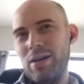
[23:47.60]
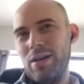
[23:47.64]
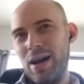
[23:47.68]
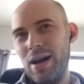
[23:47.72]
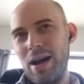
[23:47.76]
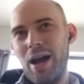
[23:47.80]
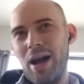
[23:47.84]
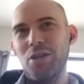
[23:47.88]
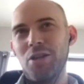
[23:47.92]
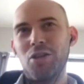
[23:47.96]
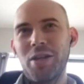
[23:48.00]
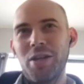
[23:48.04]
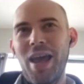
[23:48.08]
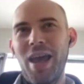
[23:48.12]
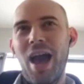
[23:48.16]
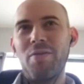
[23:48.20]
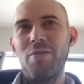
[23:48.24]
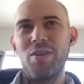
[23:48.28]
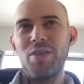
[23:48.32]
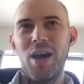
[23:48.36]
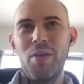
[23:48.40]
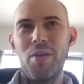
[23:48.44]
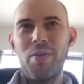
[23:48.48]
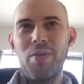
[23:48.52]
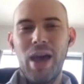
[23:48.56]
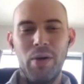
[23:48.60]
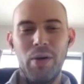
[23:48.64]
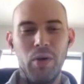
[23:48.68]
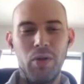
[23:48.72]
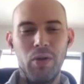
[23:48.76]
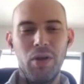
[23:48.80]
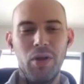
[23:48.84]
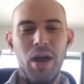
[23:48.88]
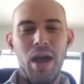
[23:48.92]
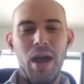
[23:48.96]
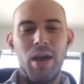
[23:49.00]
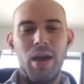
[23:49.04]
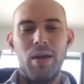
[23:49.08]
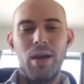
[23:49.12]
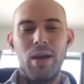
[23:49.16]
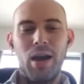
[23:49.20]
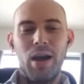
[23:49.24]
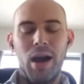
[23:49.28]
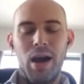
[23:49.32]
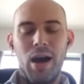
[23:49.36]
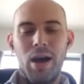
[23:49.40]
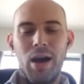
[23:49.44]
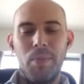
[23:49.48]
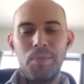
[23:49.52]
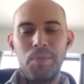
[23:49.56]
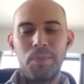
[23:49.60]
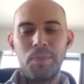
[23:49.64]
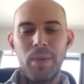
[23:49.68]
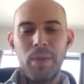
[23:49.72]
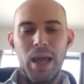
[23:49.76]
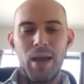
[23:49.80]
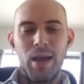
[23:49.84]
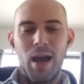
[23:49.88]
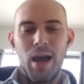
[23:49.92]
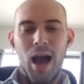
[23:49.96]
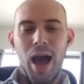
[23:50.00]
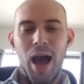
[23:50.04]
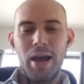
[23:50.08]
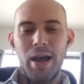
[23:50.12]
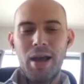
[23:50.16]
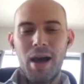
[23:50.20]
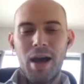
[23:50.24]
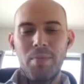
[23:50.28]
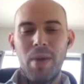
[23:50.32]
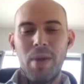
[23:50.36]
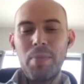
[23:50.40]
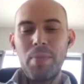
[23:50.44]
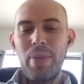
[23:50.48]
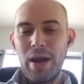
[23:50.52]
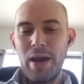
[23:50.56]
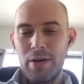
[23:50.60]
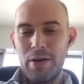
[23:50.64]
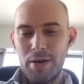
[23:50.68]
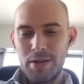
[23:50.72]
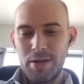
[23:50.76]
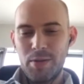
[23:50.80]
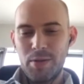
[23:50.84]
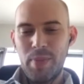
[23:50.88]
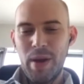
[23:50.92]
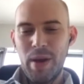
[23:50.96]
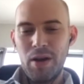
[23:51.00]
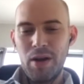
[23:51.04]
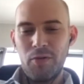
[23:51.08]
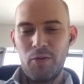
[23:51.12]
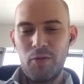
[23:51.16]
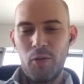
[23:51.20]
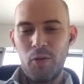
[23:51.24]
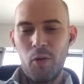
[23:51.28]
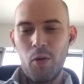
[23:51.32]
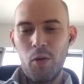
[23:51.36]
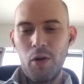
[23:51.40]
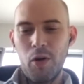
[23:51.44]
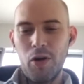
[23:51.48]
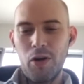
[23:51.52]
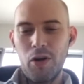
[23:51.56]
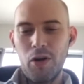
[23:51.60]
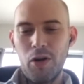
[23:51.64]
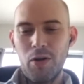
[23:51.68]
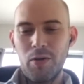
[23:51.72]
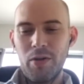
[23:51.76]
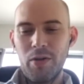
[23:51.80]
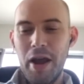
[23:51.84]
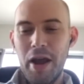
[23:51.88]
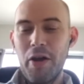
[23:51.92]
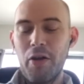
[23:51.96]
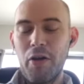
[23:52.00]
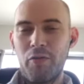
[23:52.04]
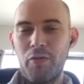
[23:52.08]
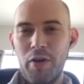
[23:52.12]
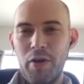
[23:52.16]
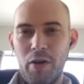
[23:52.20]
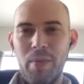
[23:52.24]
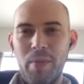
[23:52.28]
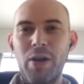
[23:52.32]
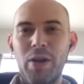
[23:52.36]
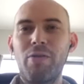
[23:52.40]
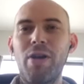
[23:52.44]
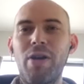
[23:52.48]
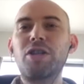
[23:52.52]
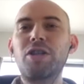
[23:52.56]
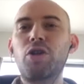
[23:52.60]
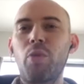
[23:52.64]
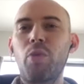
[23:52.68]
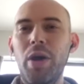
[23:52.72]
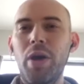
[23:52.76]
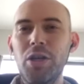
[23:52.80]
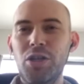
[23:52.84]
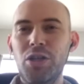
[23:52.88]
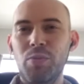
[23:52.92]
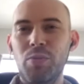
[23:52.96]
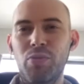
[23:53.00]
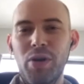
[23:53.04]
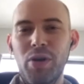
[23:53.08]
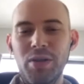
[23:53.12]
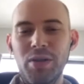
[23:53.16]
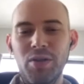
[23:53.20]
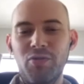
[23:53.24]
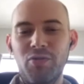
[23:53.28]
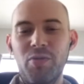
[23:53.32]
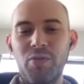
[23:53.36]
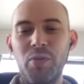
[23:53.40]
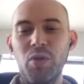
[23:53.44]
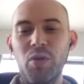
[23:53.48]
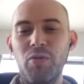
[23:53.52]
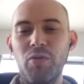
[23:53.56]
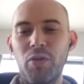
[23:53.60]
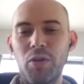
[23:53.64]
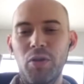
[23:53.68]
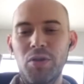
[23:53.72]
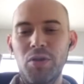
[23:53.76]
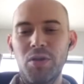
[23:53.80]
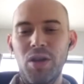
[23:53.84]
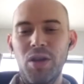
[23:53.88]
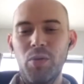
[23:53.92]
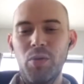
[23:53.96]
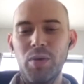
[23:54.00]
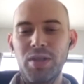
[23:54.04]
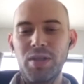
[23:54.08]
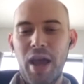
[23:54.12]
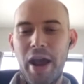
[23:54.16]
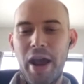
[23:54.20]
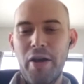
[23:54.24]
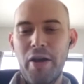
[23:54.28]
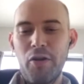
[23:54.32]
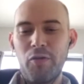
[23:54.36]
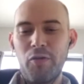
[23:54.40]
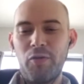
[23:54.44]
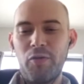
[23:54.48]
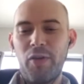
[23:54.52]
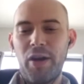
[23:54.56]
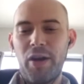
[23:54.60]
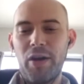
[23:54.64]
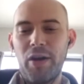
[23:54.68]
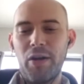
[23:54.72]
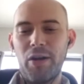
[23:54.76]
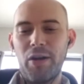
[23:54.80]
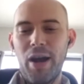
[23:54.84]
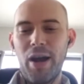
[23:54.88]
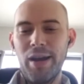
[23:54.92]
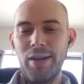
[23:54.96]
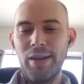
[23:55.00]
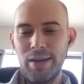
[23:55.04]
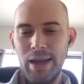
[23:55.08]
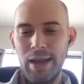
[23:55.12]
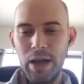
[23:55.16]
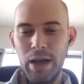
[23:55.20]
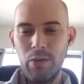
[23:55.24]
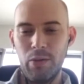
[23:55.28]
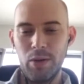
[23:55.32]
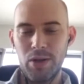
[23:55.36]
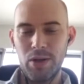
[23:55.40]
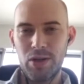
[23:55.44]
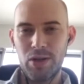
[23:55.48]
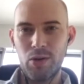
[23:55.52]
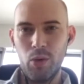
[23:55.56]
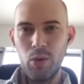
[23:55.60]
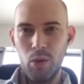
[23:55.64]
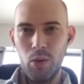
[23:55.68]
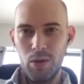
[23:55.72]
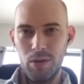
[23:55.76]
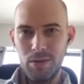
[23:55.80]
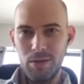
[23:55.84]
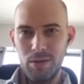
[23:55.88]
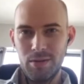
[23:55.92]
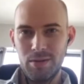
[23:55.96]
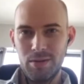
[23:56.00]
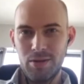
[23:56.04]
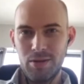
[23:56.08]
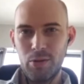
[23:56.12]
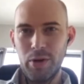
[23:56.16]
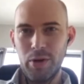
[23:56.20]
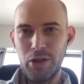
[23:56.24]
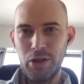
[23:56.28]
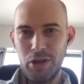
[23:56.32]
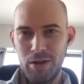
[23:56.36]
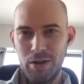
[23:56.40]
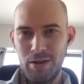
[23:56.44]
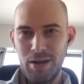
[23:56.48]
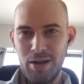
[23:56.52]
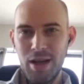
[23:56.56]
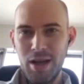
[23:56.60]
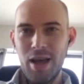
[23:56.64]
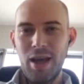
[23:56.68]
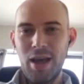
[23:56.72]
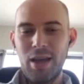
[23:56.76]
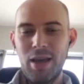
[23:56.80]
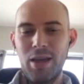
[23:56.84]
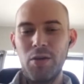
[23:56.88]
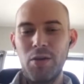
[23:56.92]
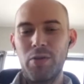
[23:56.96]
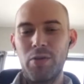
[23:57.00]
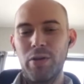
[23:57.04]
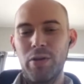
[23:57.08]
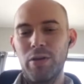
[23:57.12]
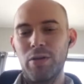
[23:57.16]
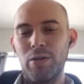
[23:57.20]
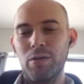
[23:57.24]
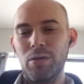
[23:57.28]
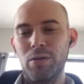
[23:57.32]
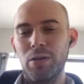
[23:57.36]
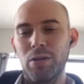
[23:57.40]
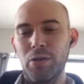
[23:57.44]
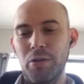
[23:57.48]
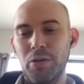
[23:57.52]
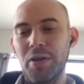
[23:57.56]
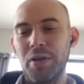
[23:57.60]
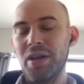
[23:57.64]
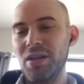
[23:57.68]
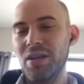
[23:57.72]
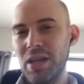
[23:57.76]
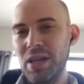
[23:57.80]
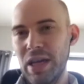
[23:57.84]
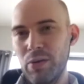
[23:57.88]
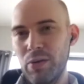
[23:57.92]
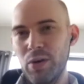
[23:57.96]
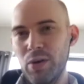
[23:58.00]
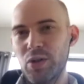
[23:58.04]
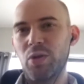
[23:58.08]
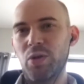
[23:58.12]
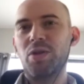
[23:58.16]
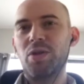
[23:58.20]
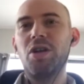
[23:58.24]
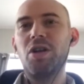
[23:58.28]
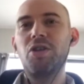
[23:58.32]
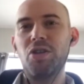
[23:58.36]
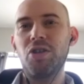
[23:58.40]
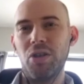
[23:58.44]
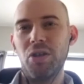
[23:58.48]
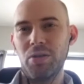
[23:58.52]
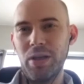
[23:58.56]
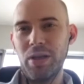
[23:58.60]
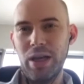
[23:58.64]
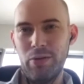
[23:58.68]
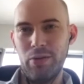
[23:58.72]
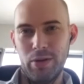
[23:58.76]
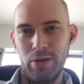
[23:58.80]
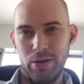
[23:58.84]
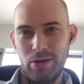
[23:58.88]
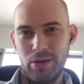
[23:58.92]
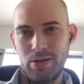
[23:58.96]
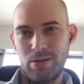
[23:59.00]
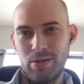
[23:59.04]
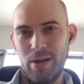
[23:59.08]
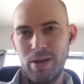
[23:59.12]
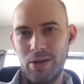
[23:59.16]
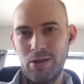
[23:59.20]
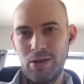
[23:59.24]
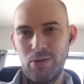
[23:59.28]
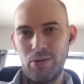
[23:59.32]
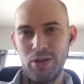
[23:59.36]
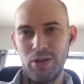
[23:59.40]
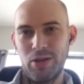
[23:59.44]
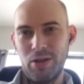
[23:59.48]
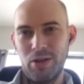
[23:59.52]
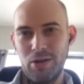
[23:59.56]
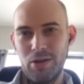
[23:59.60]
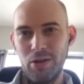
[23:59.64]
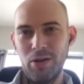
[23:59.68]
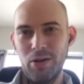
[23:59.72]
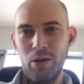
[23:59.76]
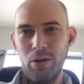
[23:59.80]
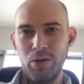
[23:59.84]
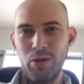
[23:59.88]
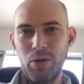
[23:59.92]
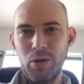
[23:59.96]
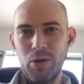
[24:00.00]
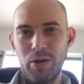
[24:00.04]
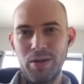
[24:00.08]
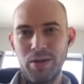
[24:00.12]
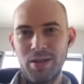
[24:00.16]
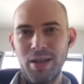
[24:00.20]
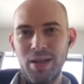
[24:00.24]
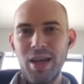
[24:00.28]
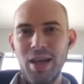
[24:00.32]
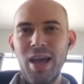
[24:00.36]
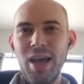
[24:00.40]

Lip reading: I should caveat that with, I got my parents paid for the airfare. My graduation present from university was airfare and language school tuition, either learning a language or teaching a language. That tuition could go towards.